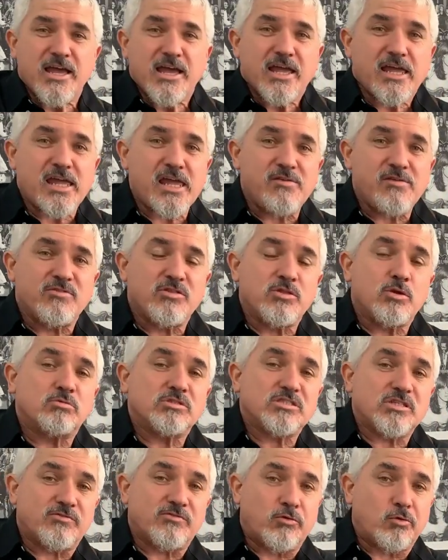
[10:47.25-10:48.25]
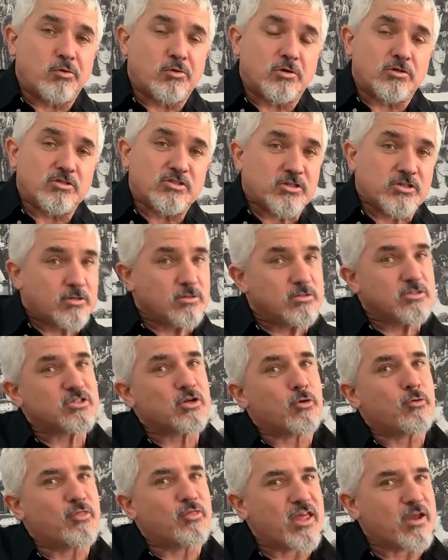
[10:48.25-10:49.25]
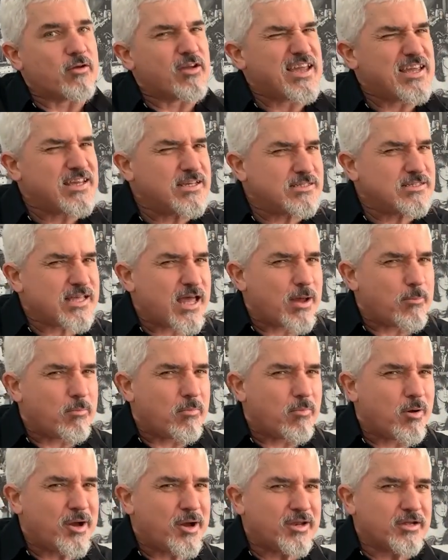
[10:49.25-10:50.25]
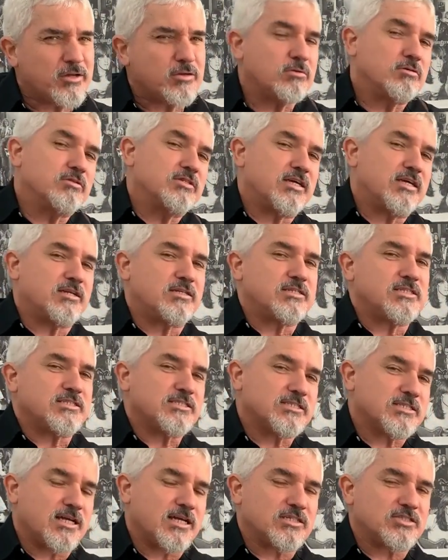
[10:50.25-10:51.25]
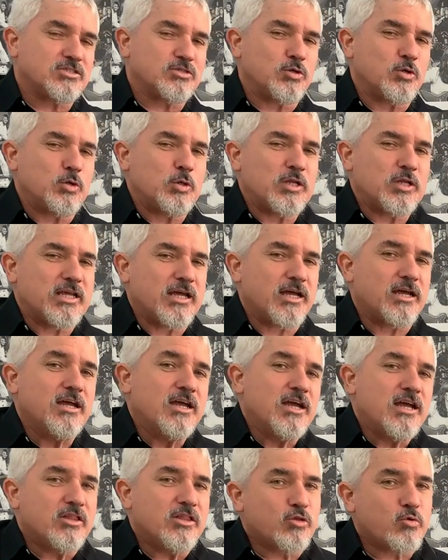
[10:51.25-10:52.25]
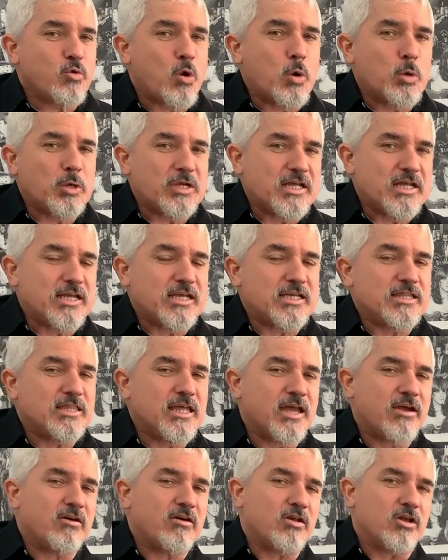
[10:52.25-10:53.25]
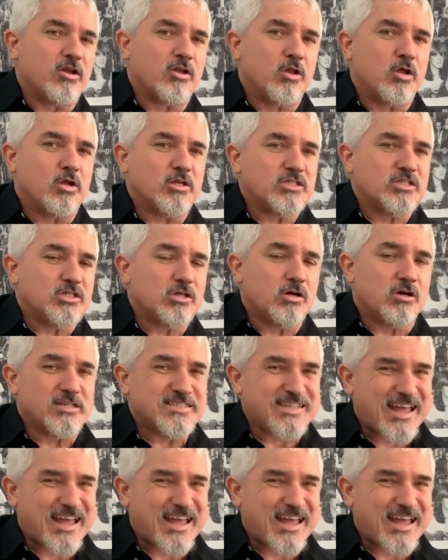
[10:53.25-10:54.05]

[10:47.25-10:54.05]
Even though it's a four chord song, so there is that minor chord that I discussed earlier thrown in there on a lot of songs,